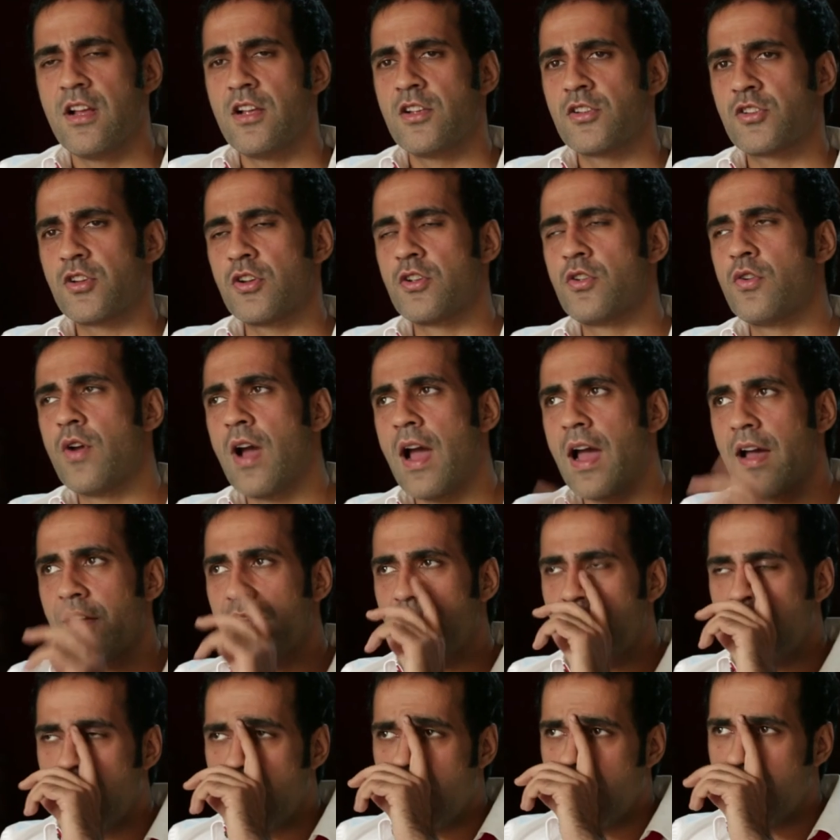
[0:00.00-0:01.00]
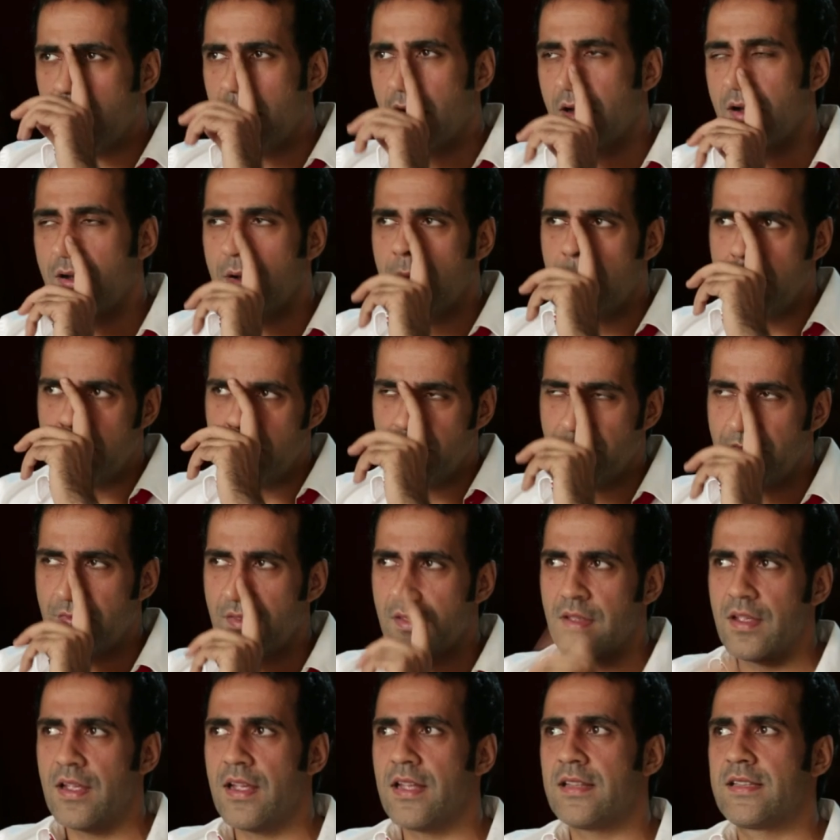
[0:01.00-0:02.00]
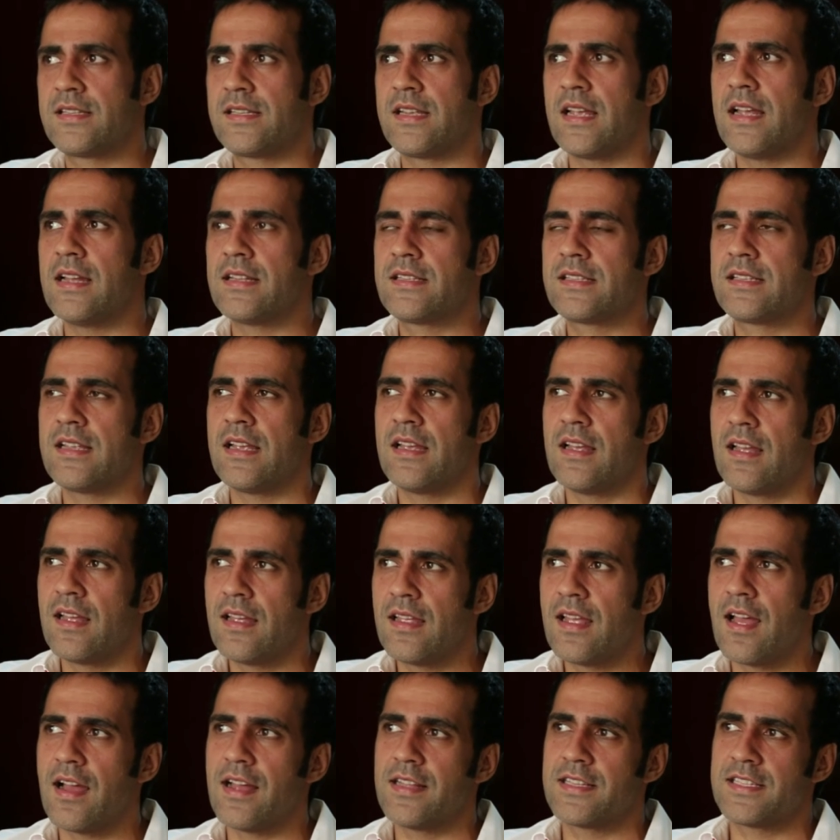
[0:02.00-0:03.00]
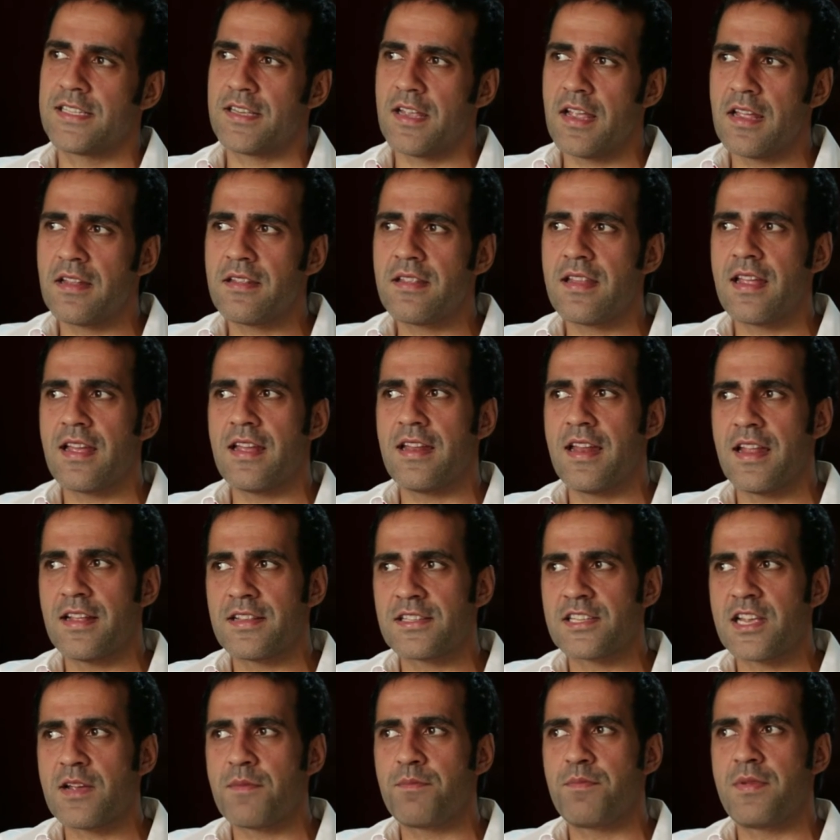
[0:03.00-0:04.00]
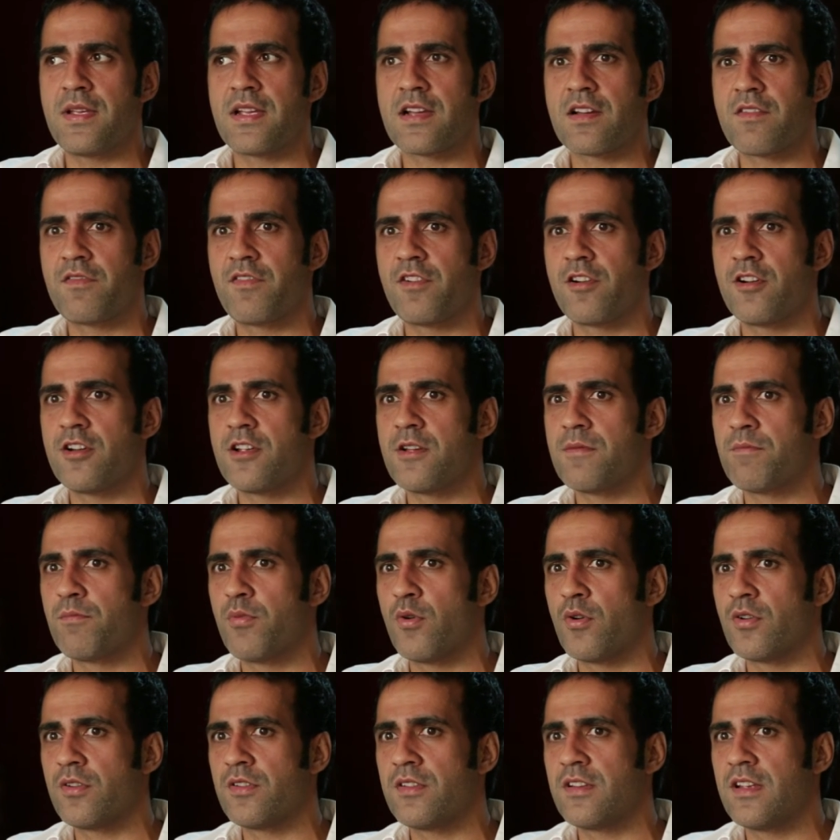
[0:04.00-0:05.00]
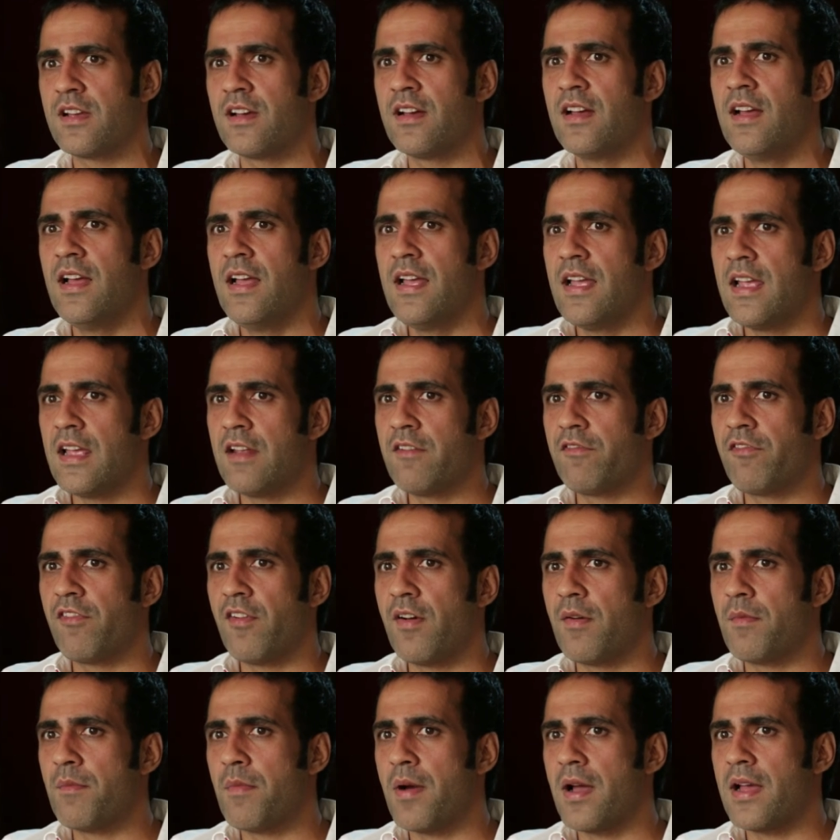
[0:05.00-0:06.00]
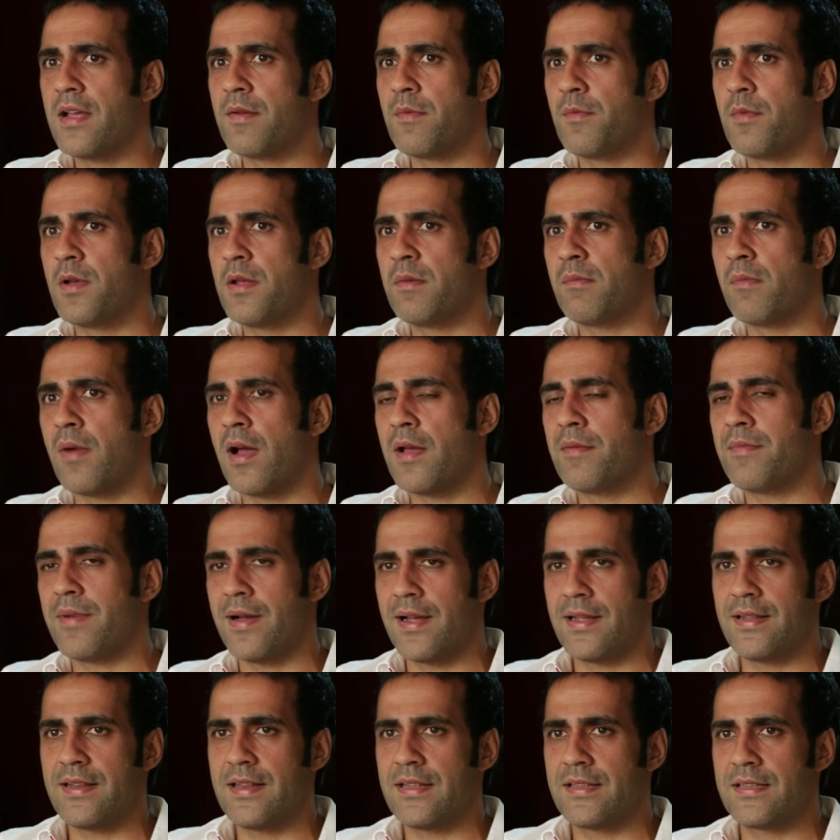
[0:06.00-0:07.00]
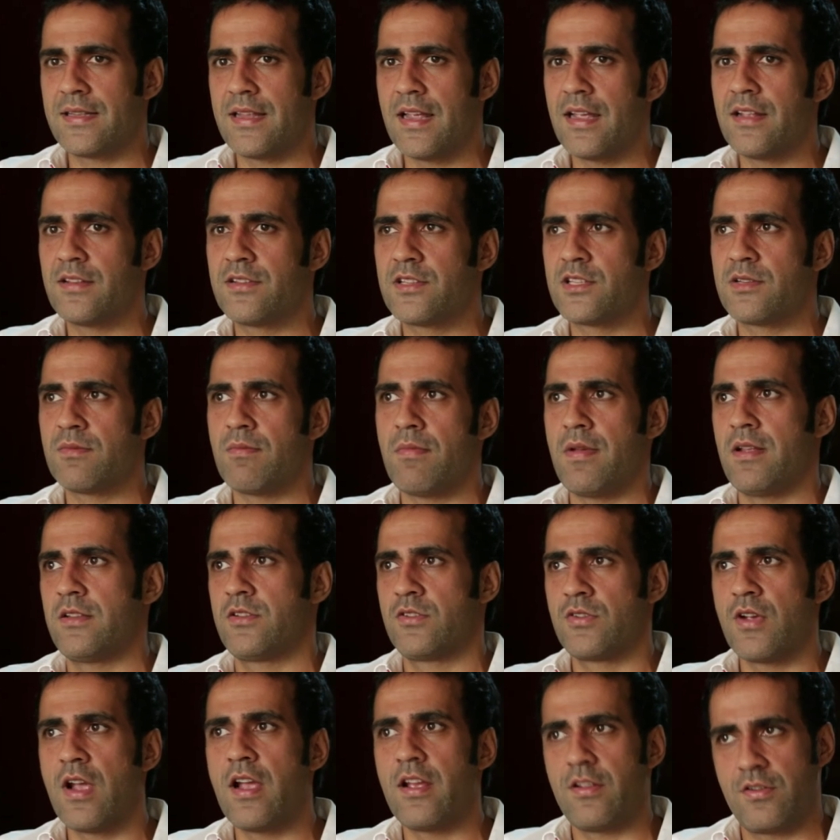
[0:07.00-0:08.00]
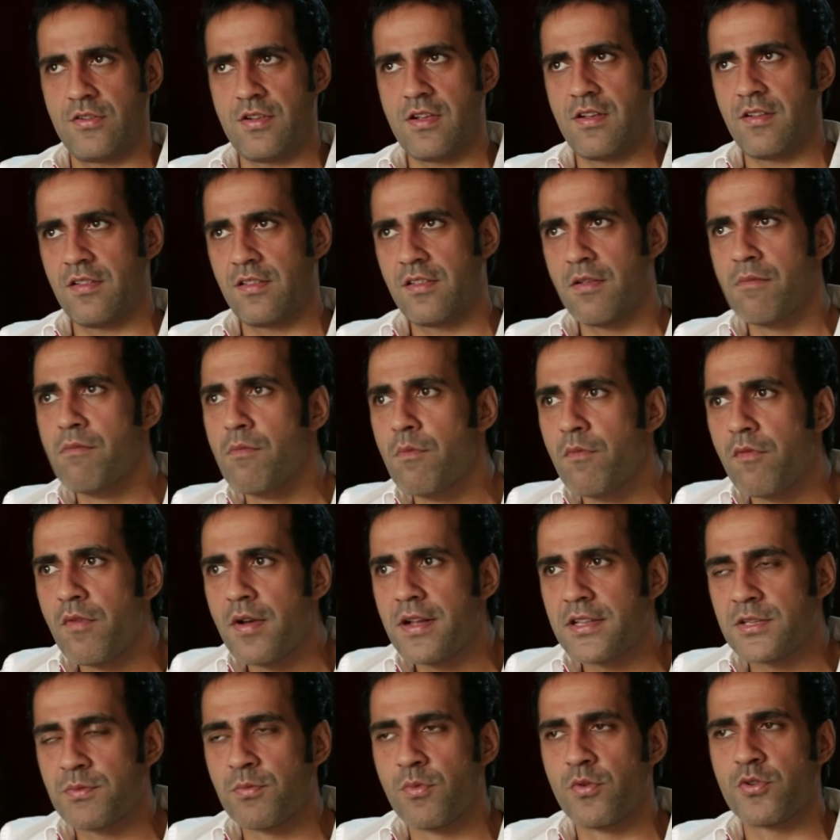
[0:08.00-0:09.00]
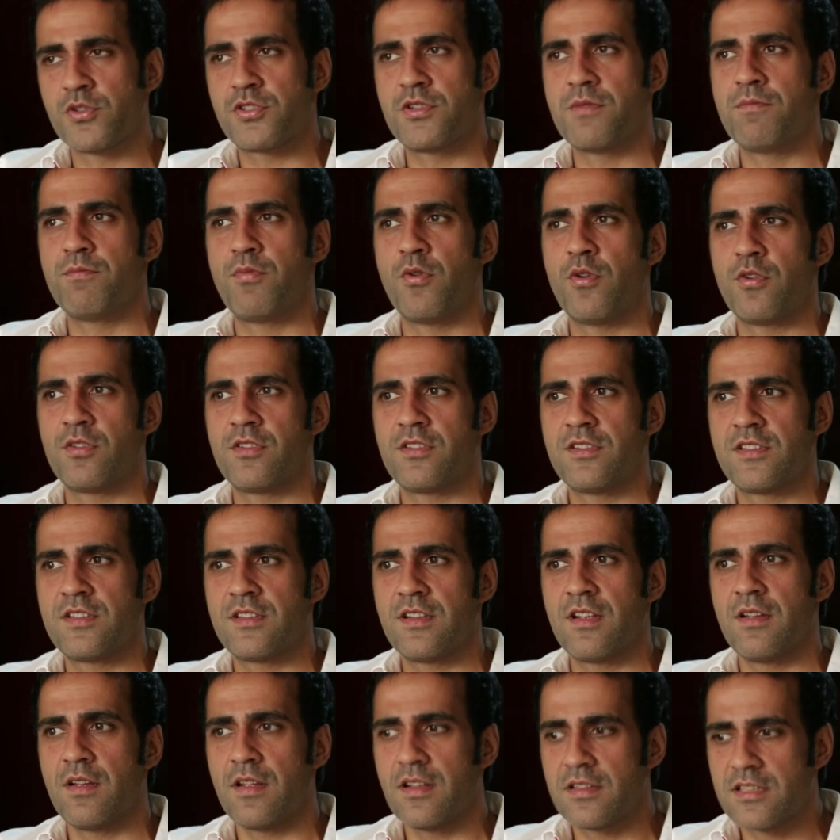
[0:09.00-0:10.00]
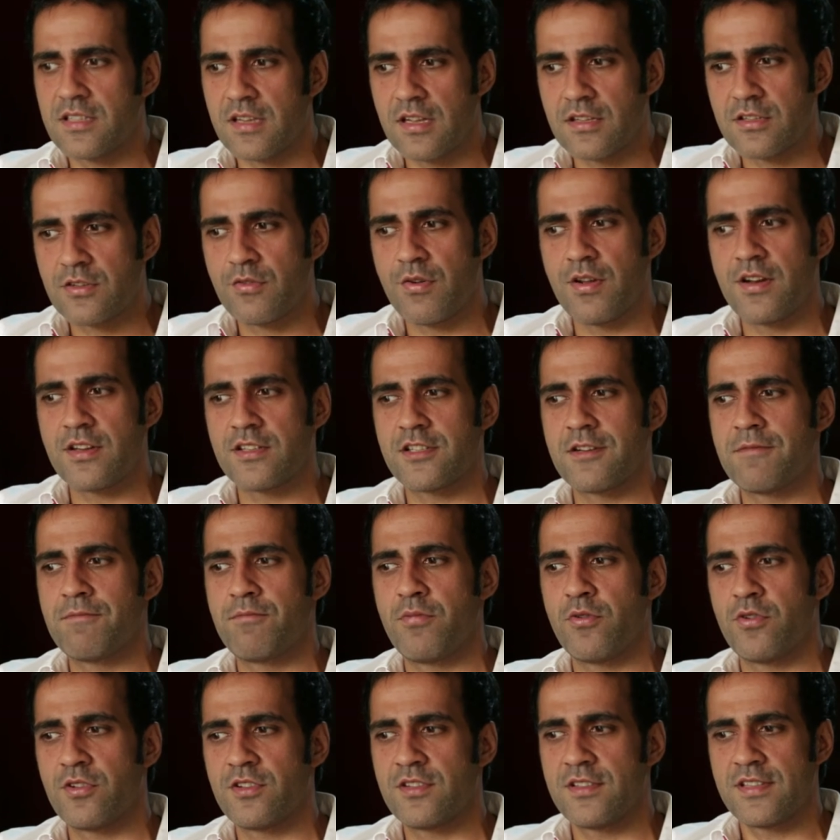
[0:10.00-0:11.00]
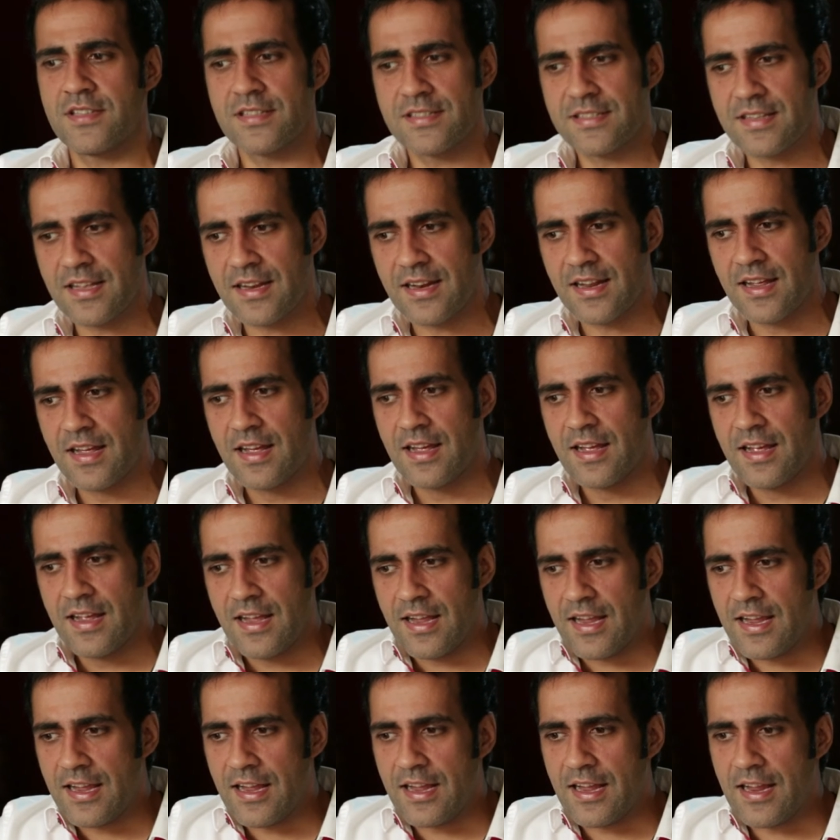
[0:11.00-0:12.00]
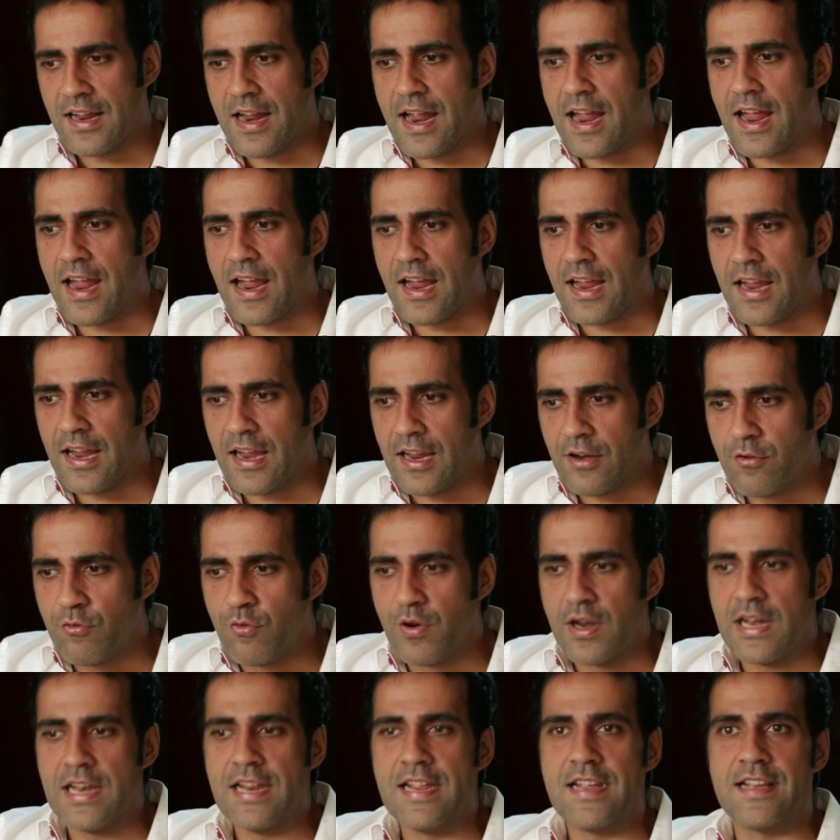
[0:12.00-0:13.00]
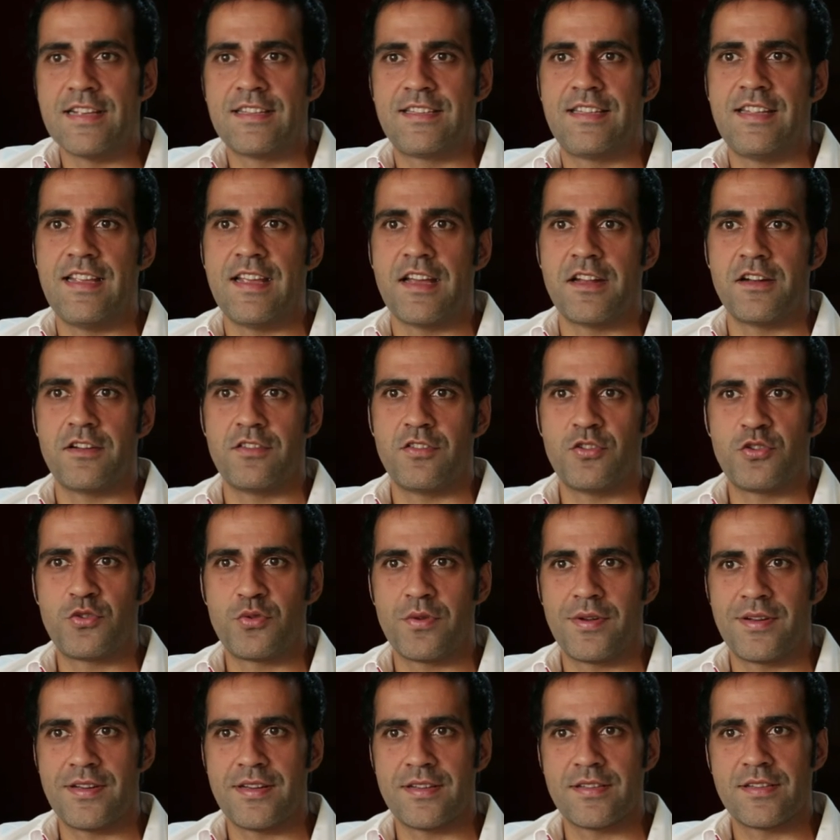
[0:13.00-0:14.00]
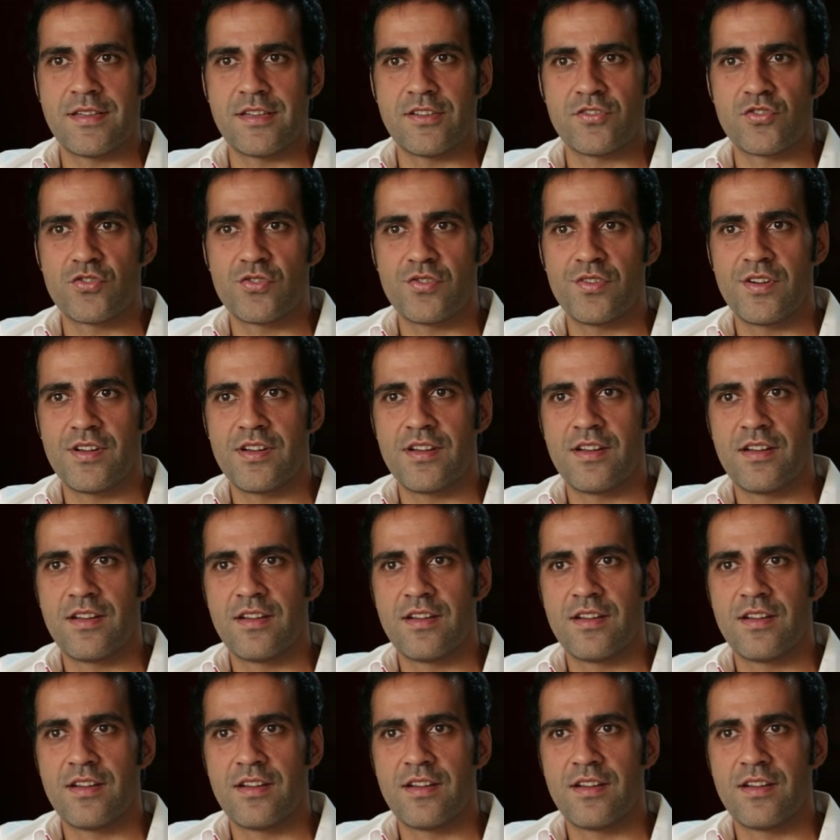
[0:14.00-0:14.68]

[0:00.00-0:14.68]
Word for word: So you have um, it's it's yeah it's it, it ends up being a very important year in my in my mind it, it's it's it's the its most importance its its greatest importance is that it, it really is the end of the 20th century